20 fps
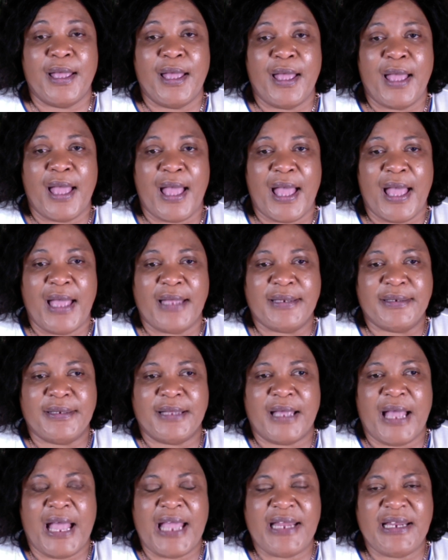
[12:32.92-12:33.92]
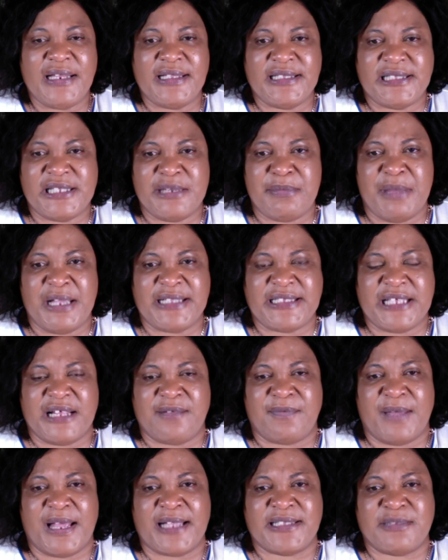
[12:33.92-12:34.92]
And I didn't see
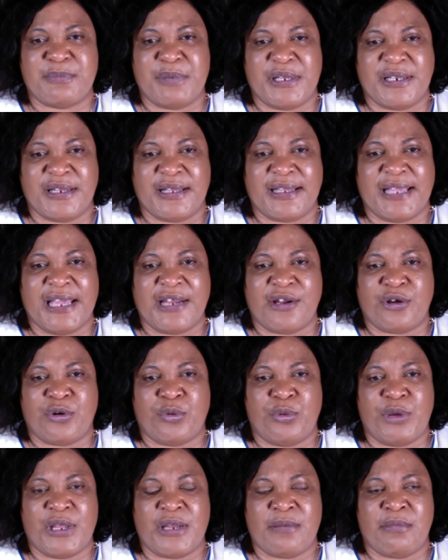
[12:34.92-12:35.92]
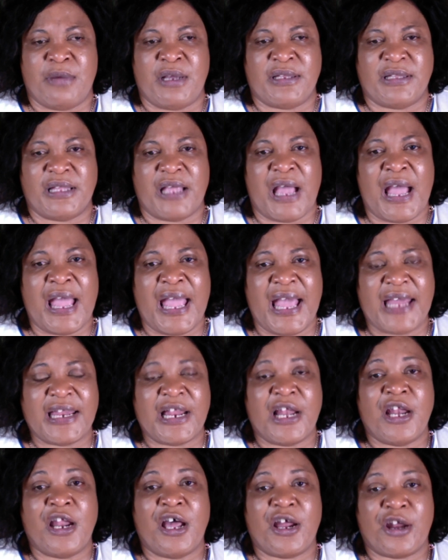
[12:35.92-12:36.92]
myself as being a ghetto queen, but I had
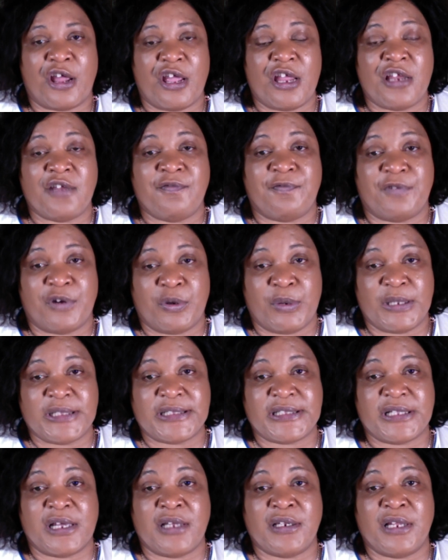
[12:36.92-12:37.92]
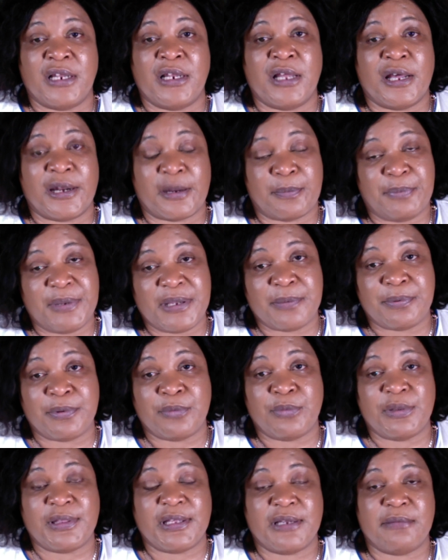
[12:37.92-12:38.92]
a lot of influence on a lot of people
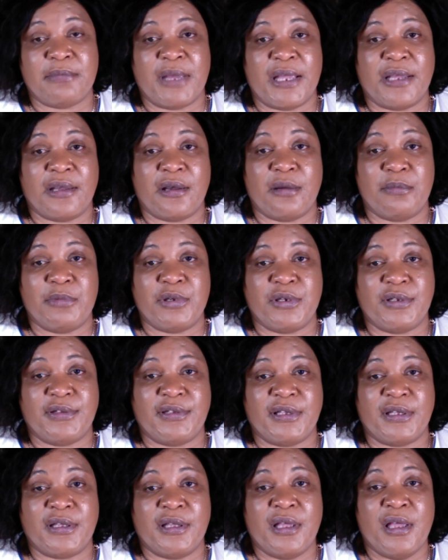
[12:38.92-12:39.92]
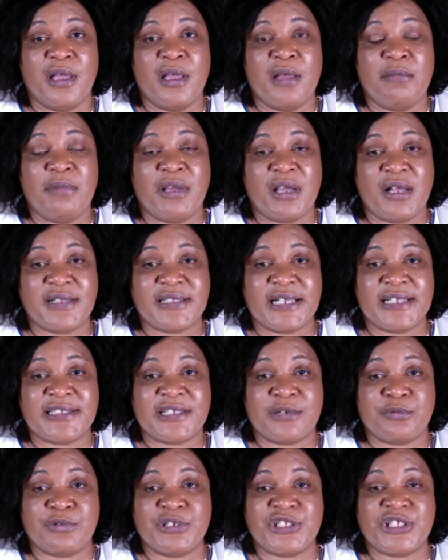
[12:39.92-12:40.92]
within my community, because as
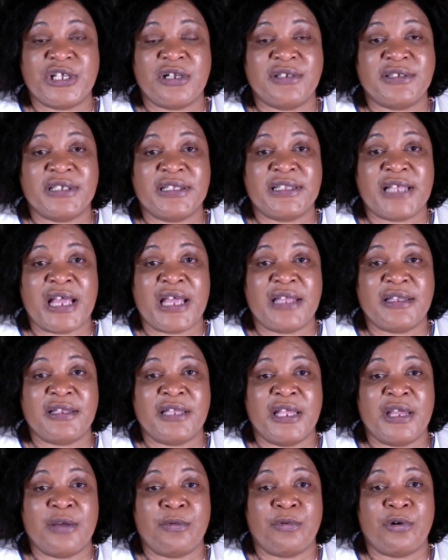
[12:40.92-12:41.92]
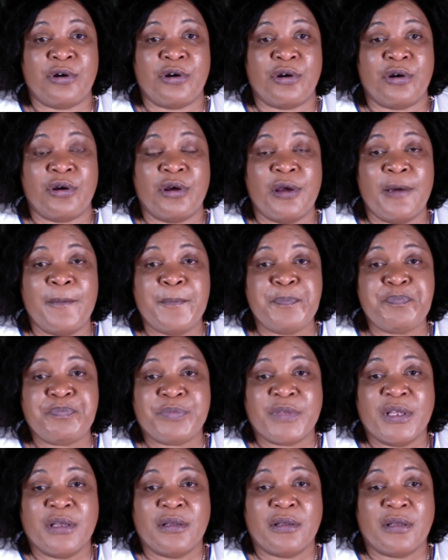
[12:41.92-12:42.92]
a result of that, they were
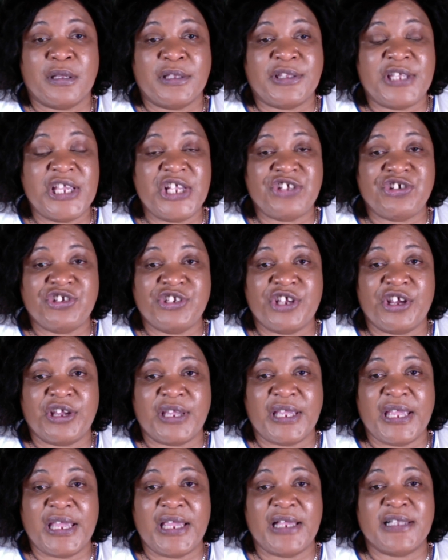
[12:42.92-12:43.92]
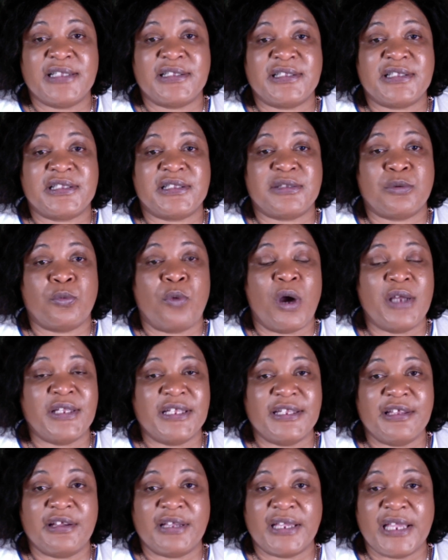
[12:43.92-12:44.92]
teaching their kids,
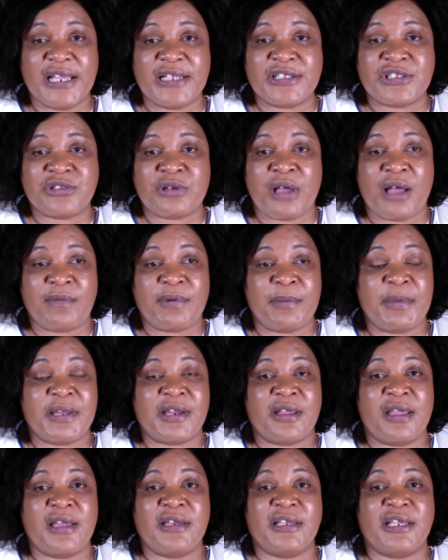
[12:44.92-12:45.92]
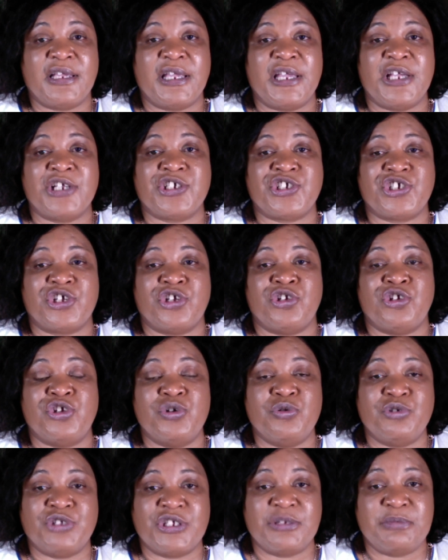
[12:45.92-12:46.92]
wanting their kids to have a better education,
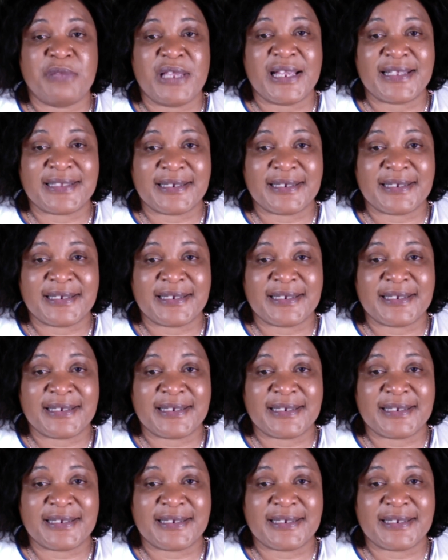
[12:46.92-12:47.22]
using me as an